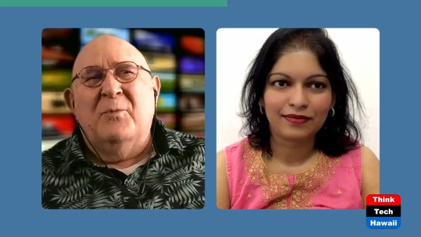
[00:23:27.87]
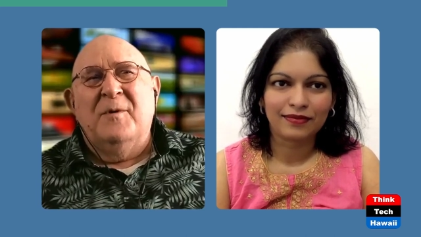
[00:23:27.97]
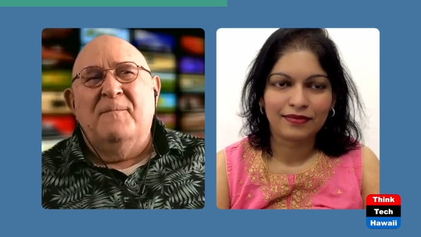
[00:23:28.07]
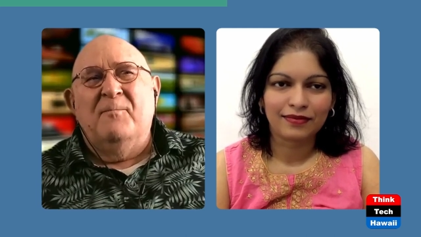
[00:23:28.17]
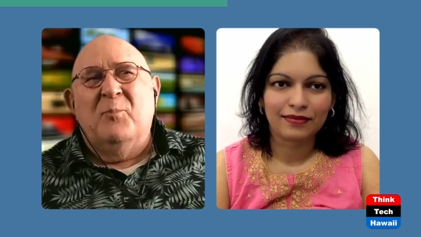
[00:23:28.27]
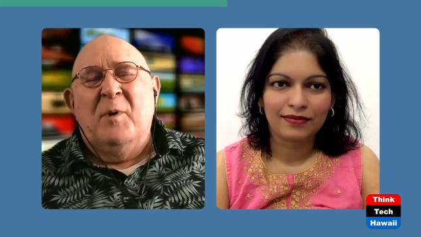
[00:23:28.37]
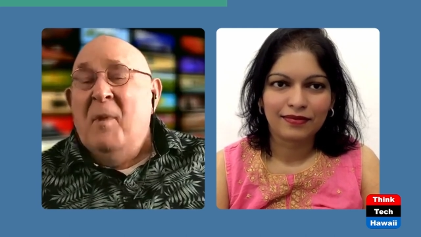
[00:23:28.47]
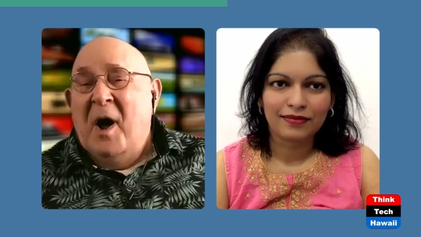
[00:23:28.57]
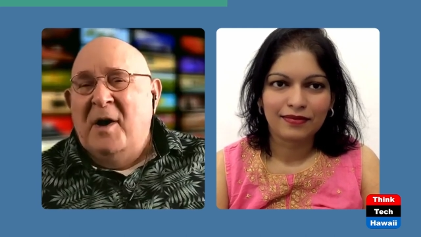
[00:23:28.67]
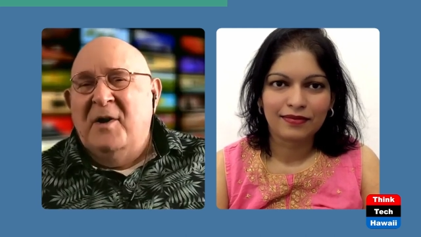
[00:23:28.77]
Speaker 1: that would
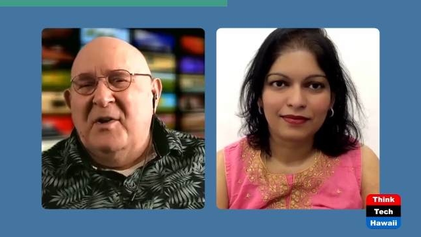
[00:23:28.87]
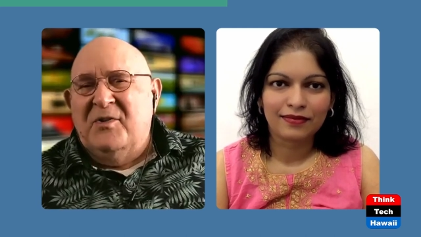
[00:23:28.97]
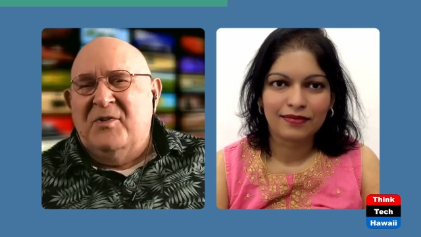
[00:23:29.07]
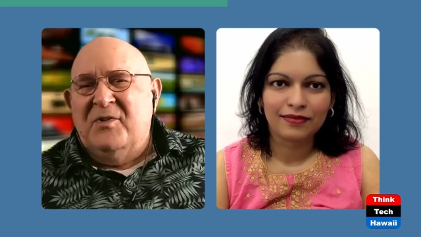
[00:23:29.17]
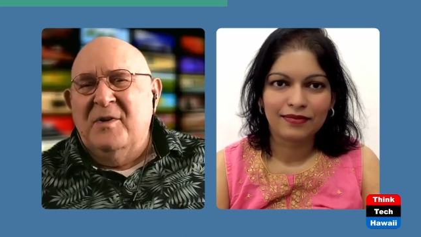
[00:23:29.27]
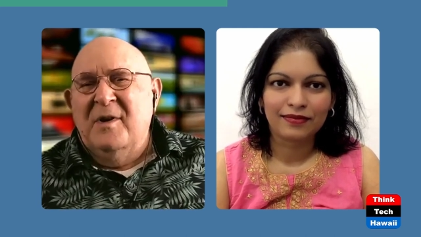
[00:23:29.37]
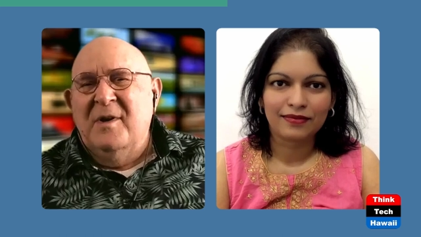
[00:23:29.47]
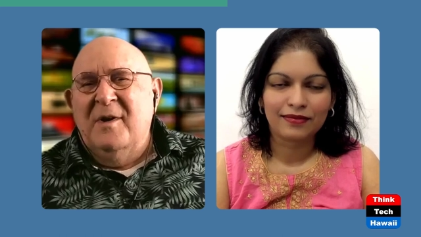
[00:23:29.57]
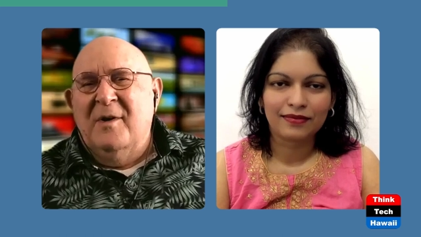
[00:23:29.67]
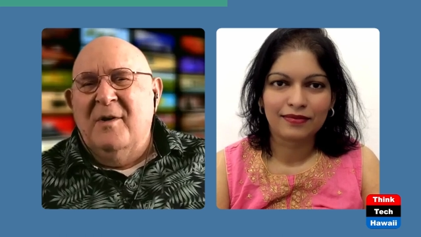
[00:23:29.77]
remind us
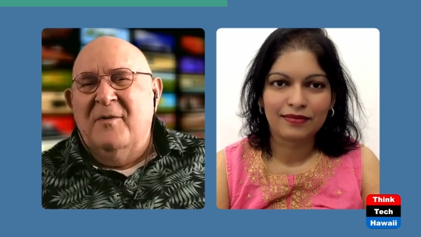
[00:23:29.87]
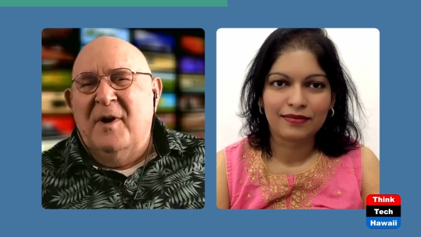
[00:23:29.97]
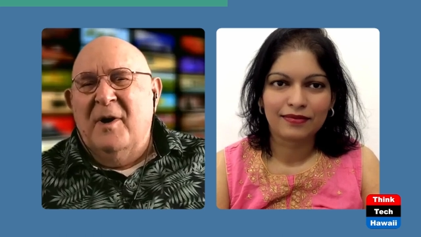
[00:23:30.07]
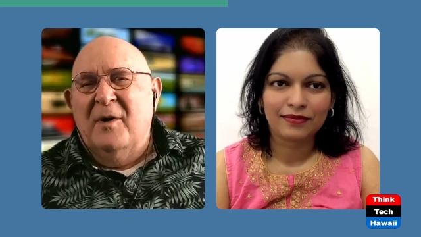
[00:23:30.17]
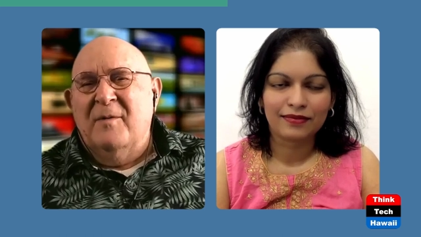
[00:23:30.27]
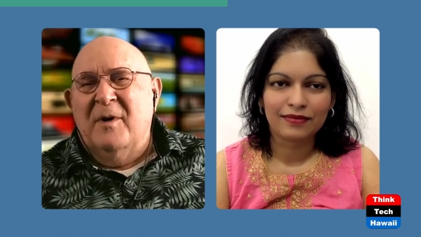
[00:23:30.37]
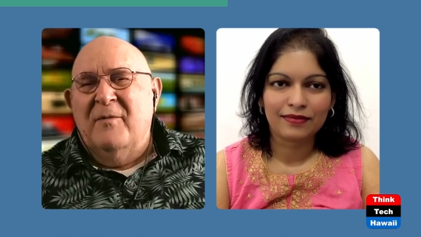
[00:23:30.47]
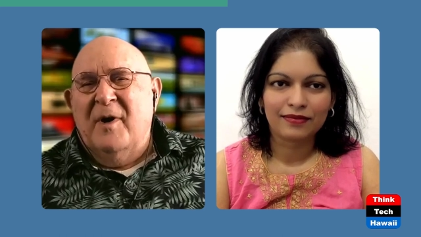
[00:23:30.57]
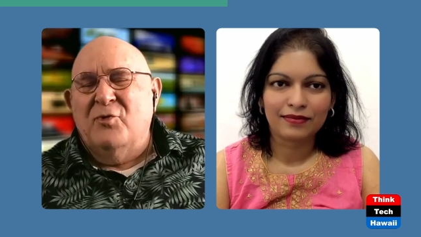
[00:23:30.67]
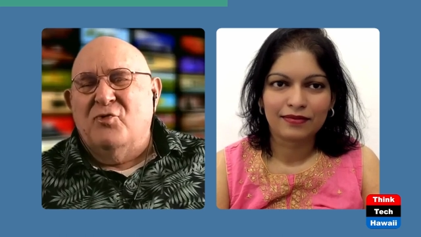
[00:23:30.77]
of our
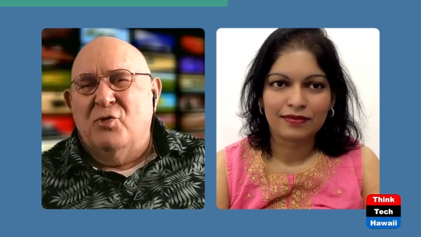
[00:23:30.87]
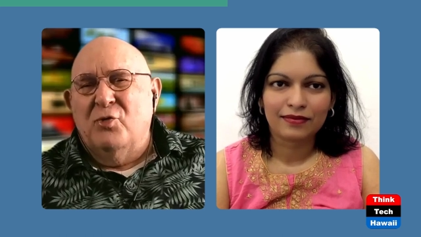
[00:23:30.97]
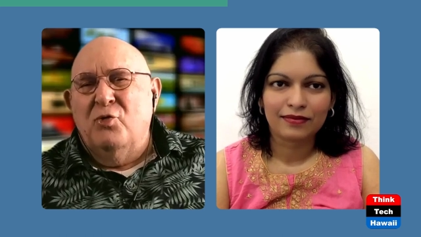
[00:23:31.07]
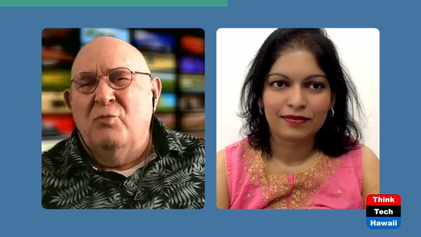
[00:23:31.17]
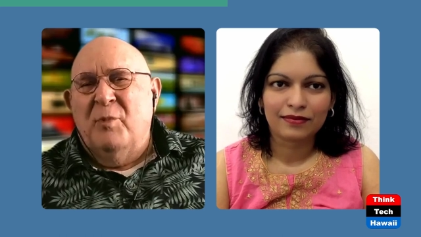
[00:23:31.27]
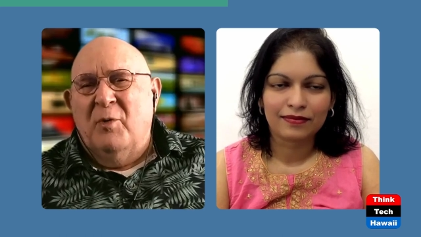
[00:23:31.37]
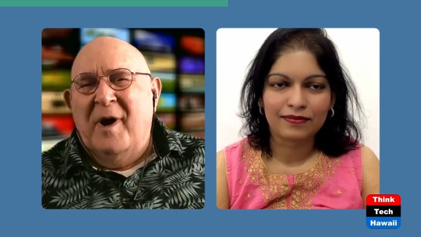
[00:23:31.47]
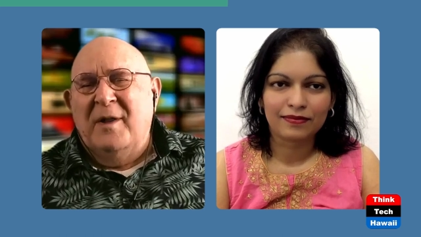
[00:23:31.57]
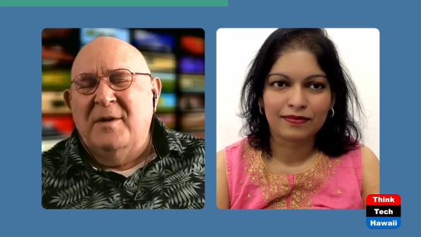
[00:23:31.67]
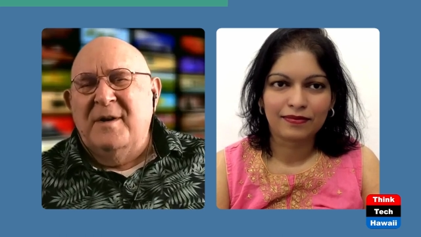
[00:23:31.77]
of our true
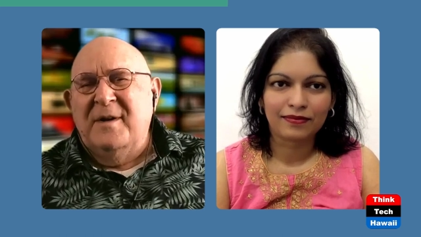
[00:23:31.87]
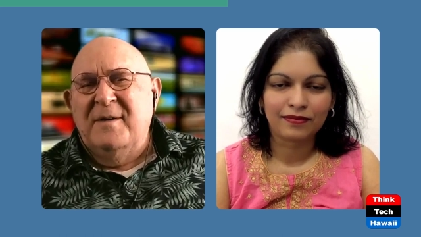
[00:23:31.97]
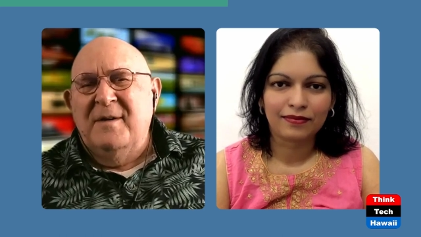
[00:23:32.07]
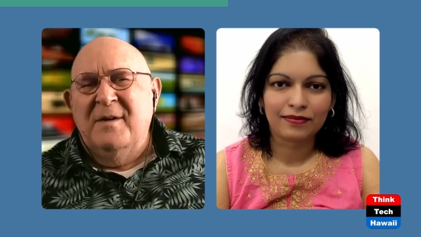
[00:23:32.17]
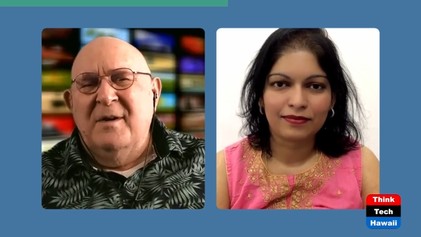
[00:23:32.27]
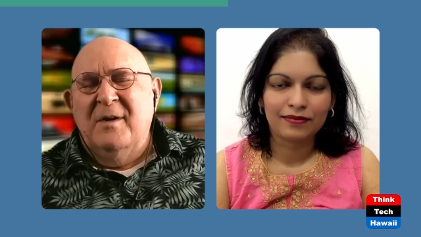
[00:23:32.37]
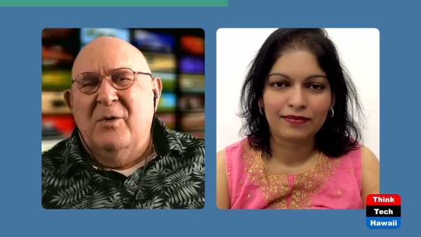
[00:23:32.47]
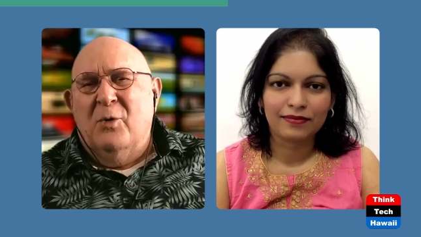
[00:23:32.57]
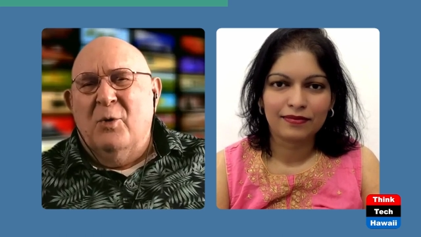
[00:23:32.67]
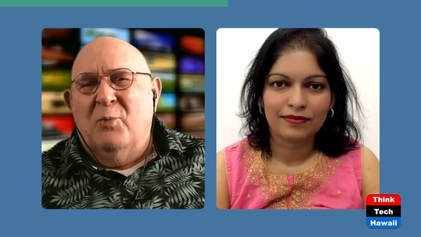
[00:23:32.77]
morality,
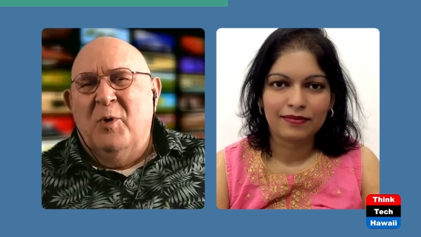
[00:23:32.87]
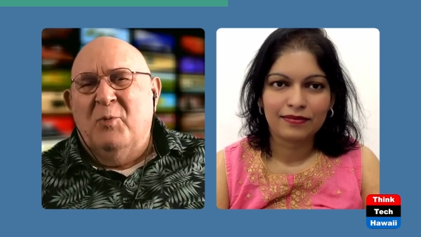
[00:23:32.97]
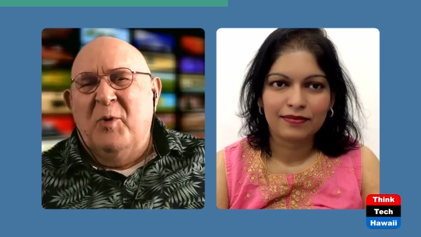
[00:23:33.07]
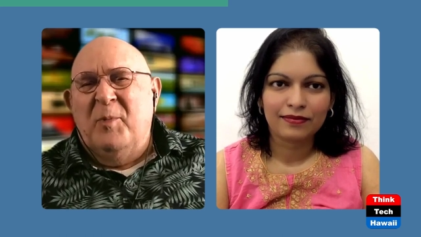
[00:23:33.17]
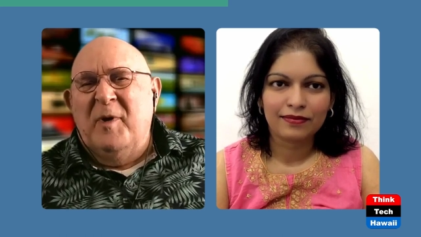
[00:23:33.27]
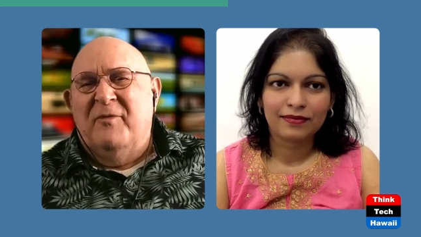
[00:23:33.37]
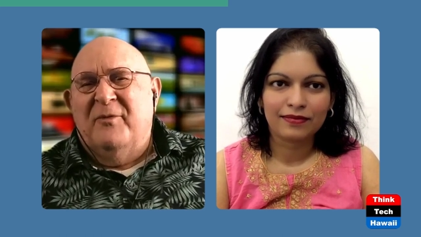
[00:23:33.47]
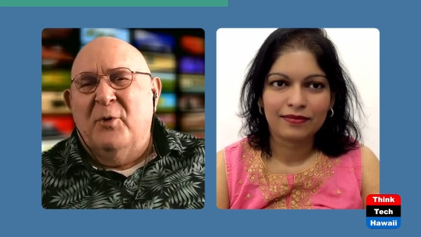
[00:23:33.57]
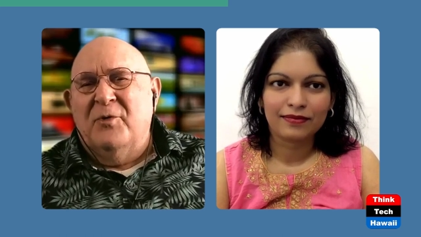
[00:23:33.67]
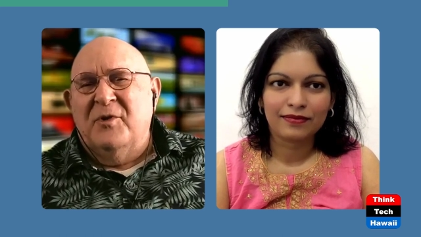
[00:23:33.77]
or would we be
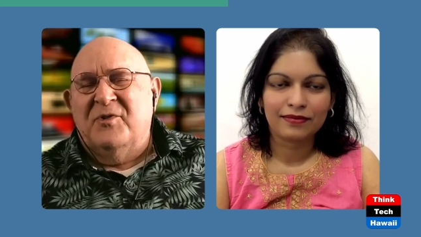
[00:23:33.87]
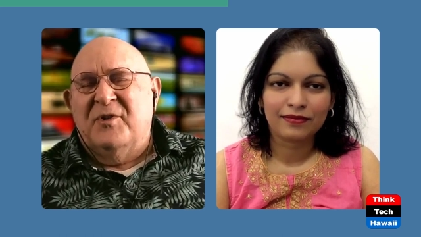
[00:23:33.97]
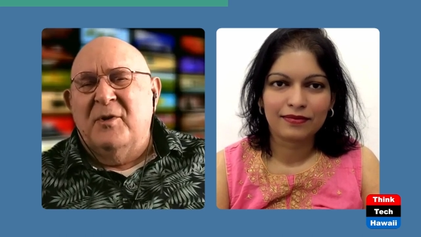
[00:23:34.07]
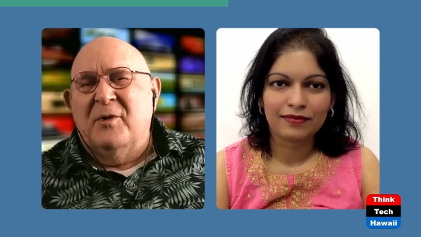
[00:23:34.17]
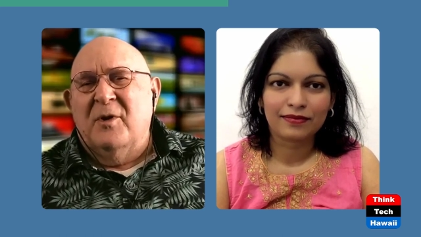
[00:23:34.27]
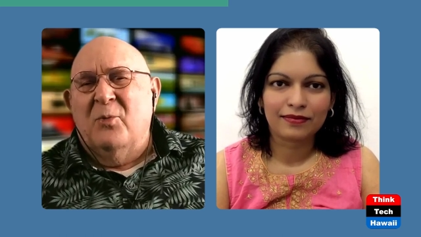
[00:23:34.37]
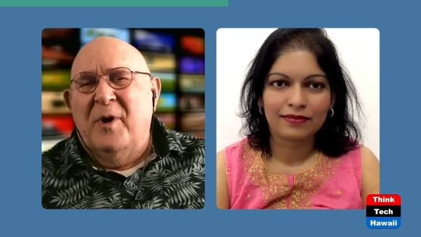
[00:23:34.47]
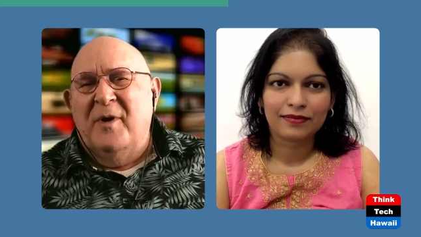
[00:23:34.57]
further still